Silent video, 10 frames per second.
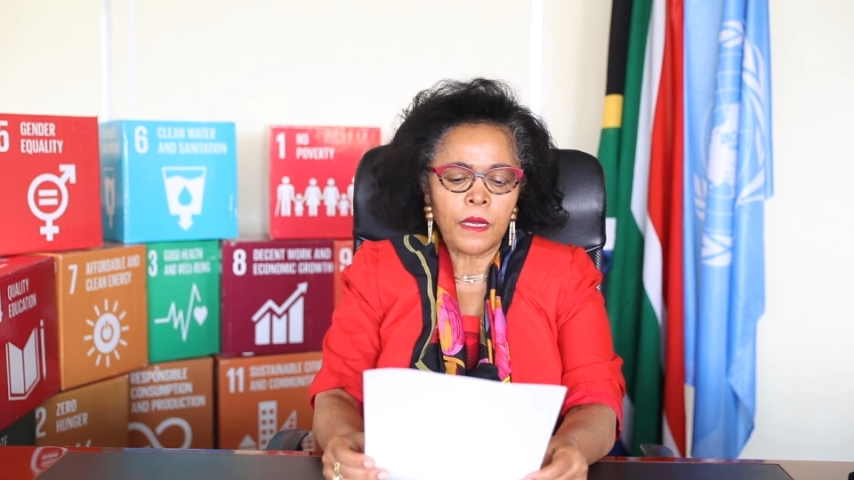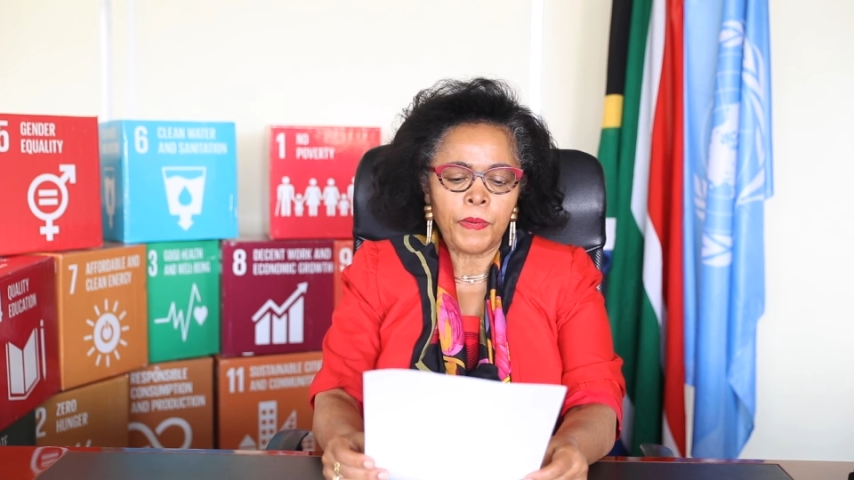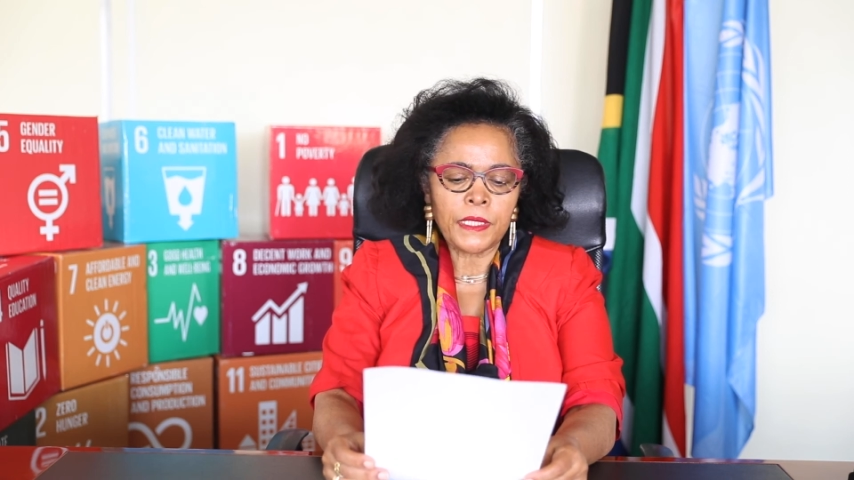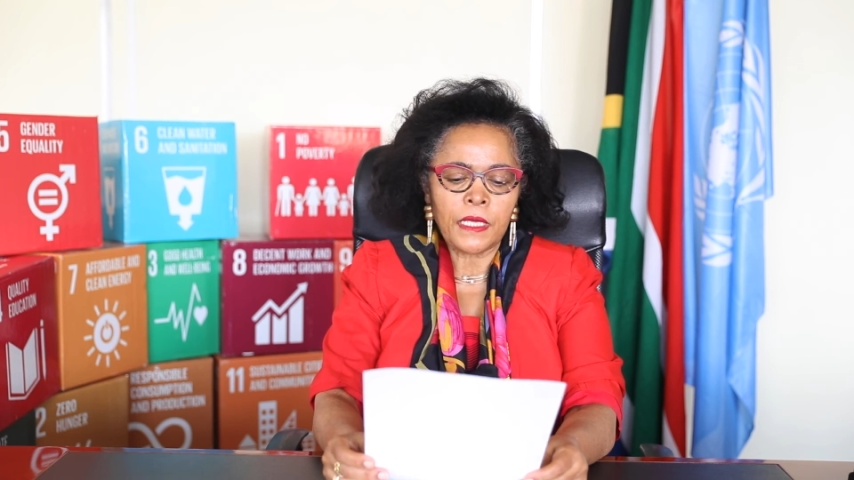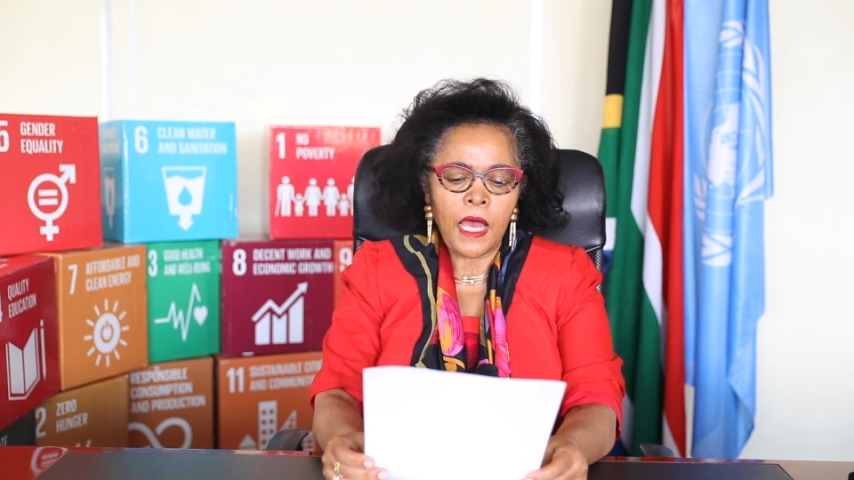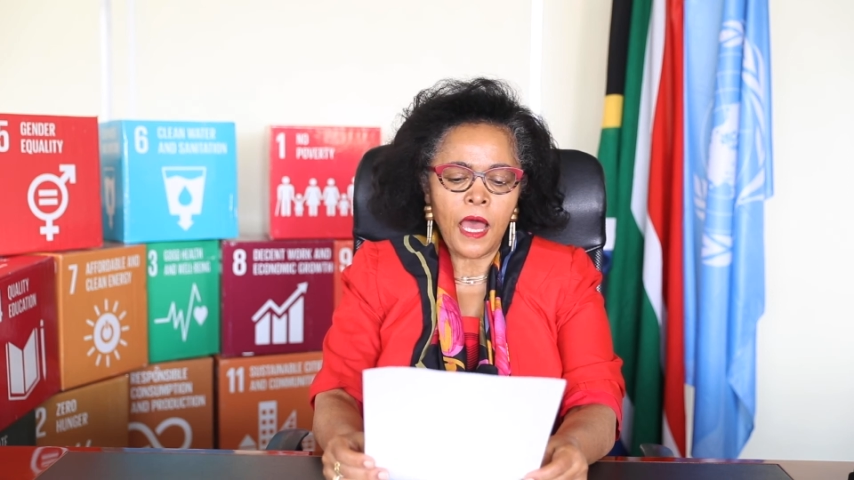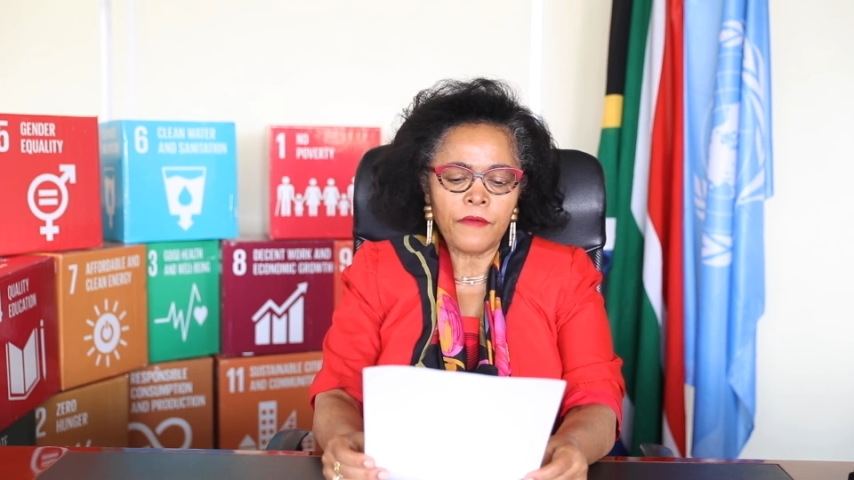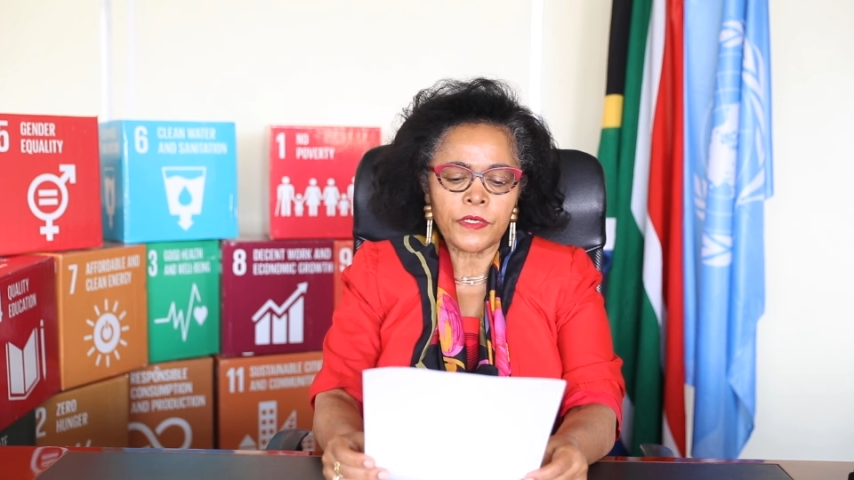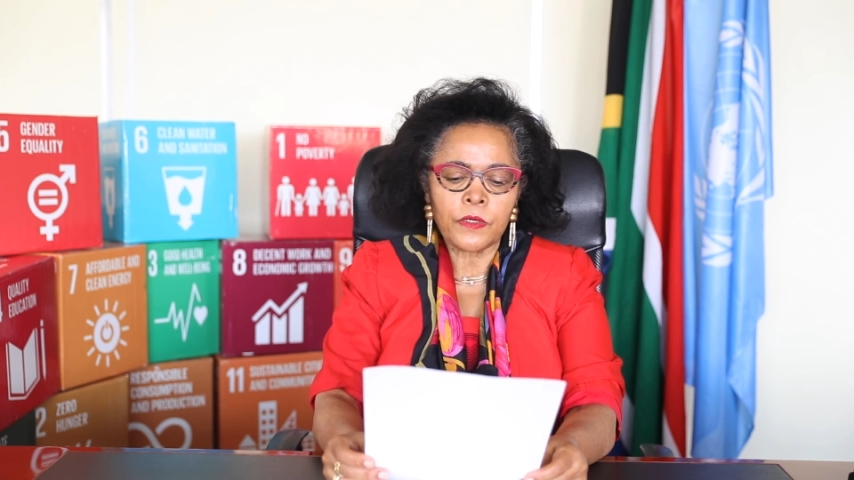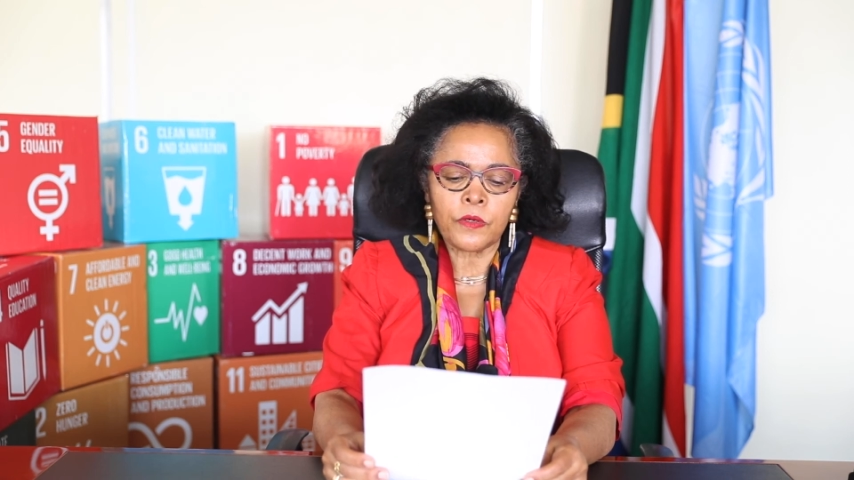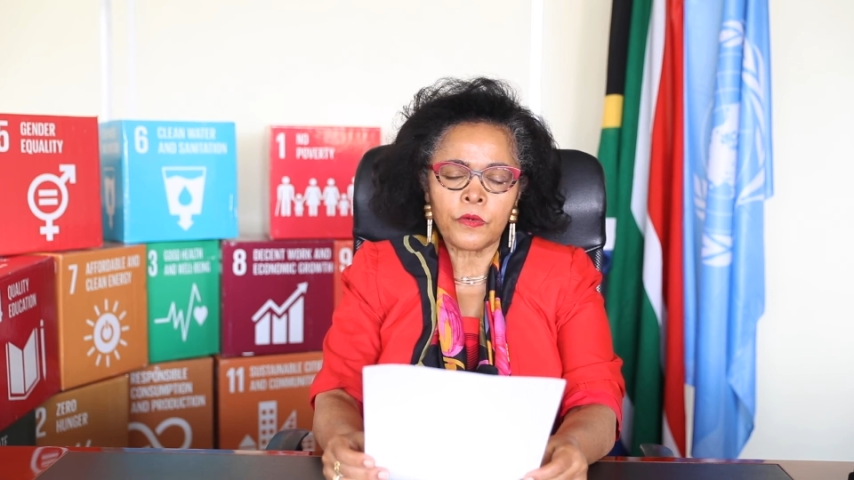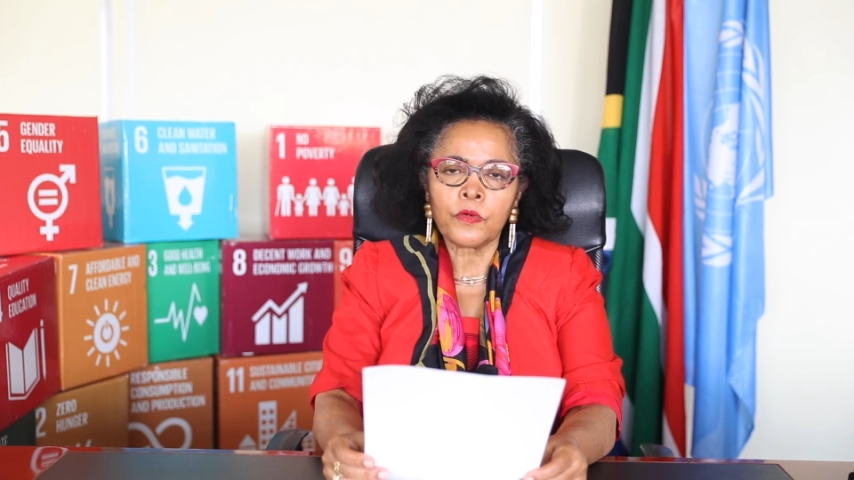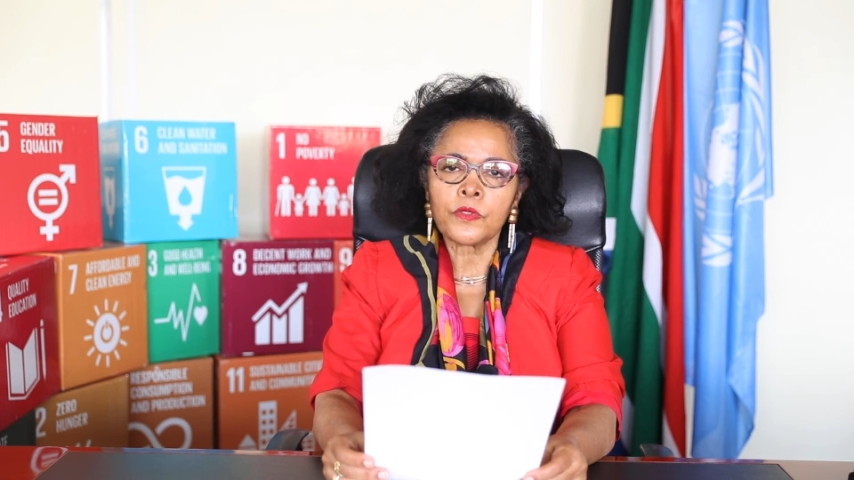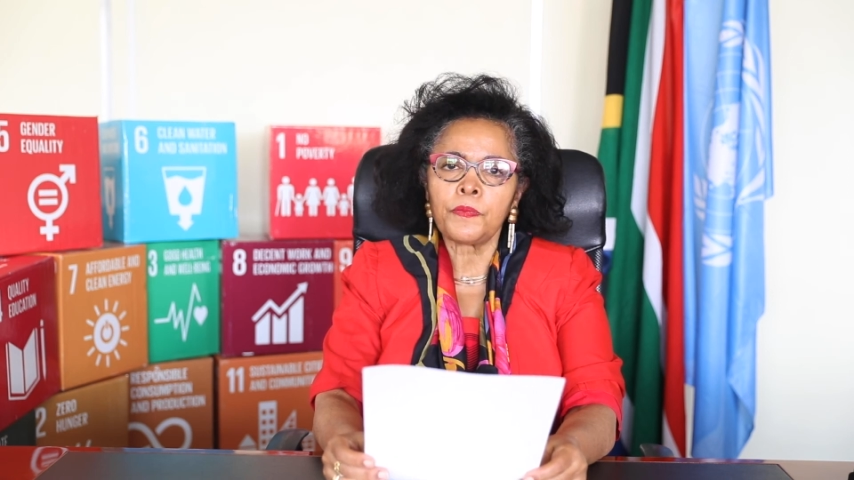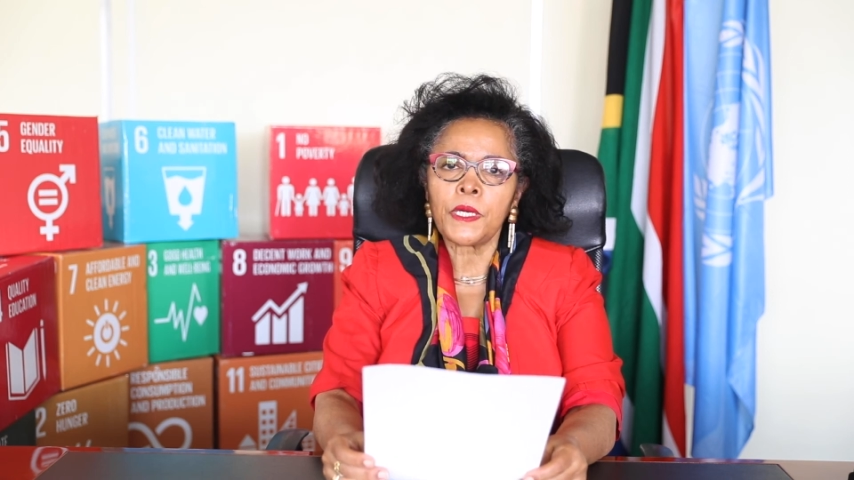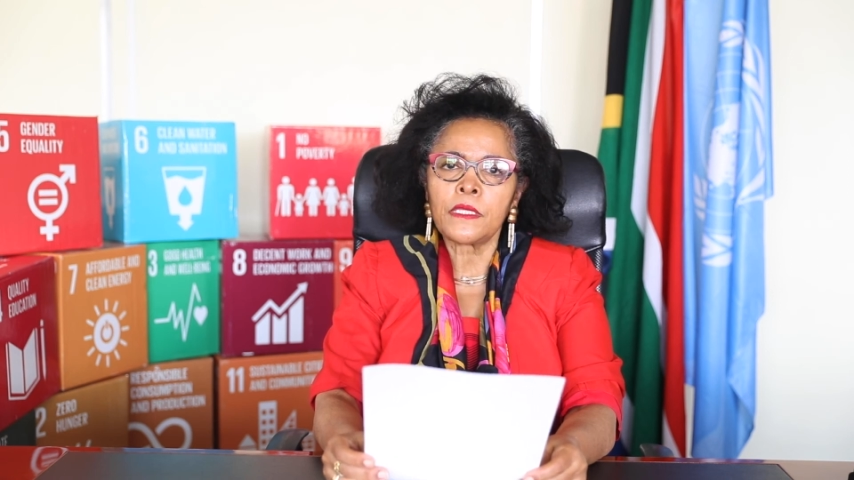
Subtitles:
by the havoc wrought by